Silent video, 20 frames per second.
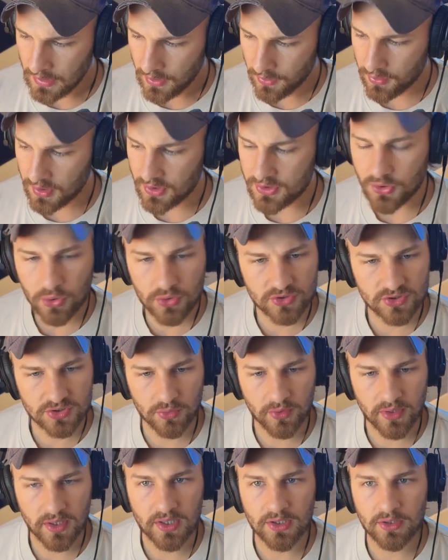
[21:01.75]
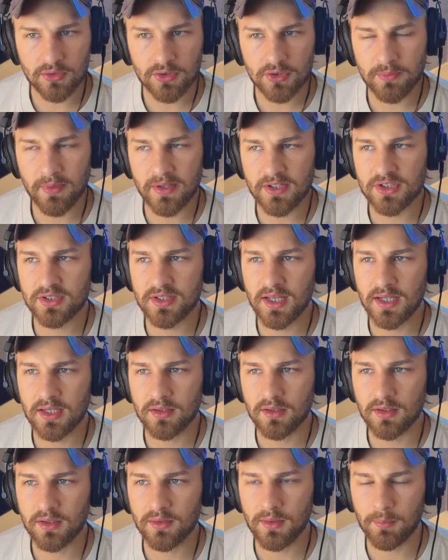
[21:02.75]
throughout your whole story, you mentioned
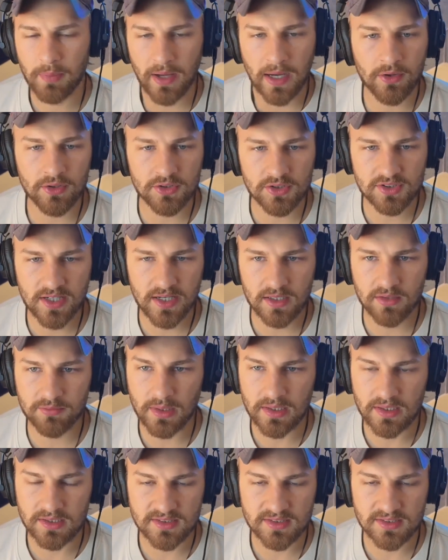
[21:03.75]
that the parish has kind of been